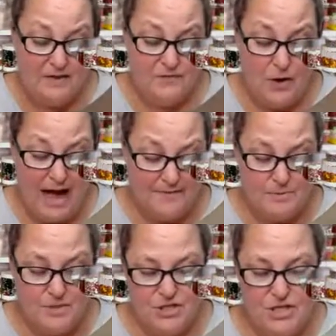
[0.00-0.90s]
you have the
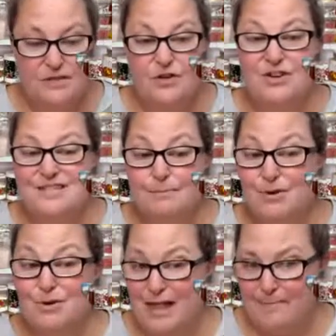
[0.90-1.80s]
machine, there is a
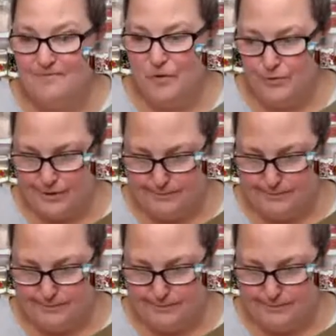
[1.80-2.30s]
burlap folder.